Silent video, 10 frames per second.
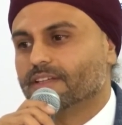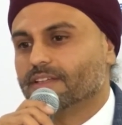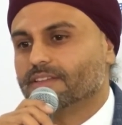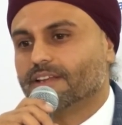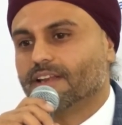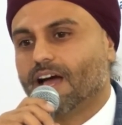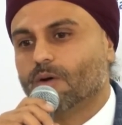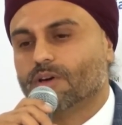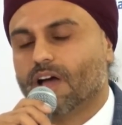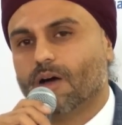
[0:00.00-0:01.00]
That
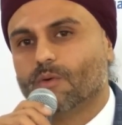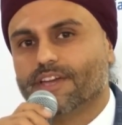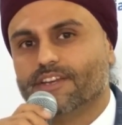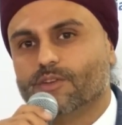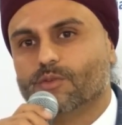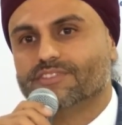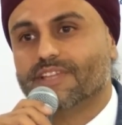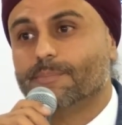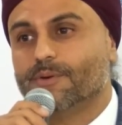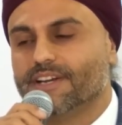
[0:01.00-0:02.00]
how can you
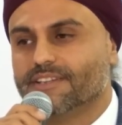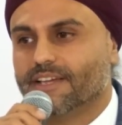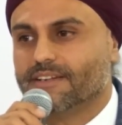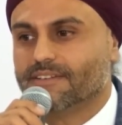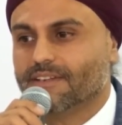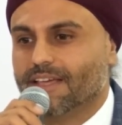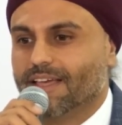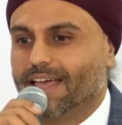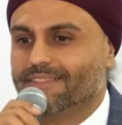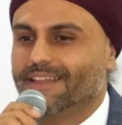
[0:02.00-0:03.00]
separate that?
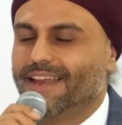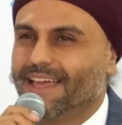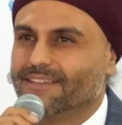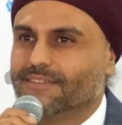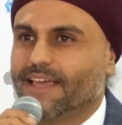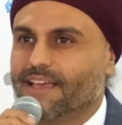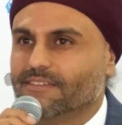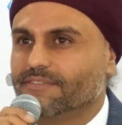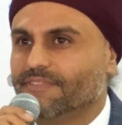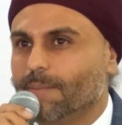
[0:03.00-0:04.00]
And then as
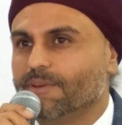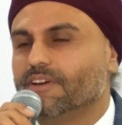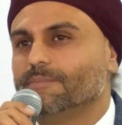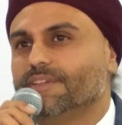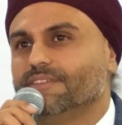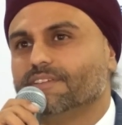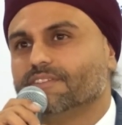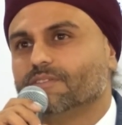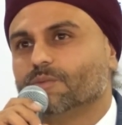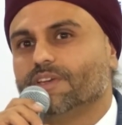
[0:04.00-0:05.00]
a family-run
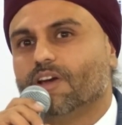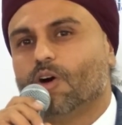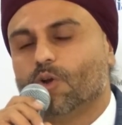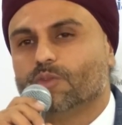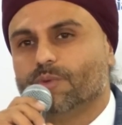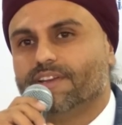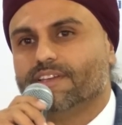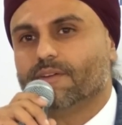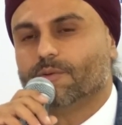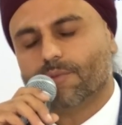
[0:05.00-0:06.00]
business, we are always
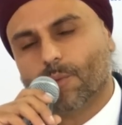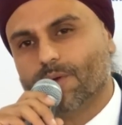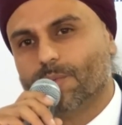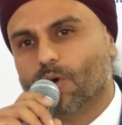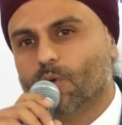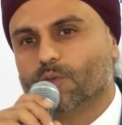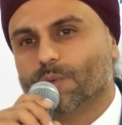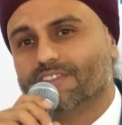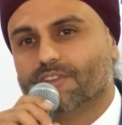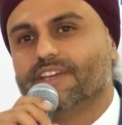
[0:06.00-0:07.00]
we always
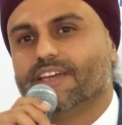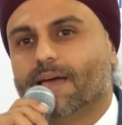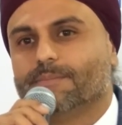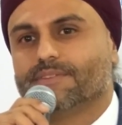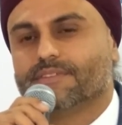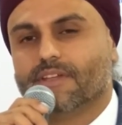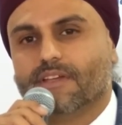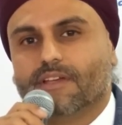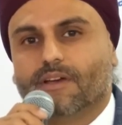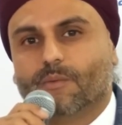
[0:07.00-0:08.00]
wear three caps.
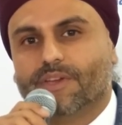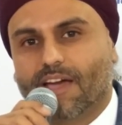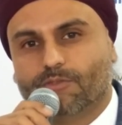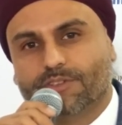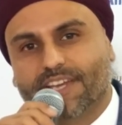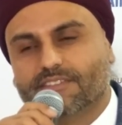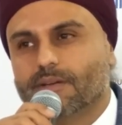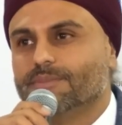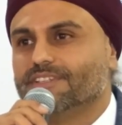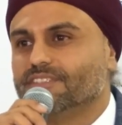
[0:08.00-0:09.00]
We have to take
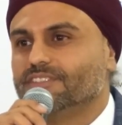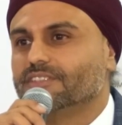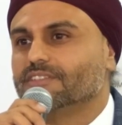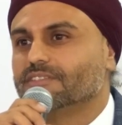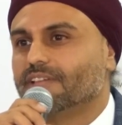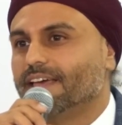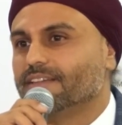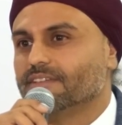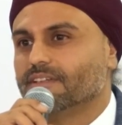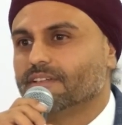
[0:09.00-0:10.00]
some decisions
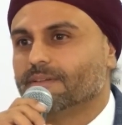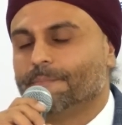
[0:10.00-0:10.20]
as a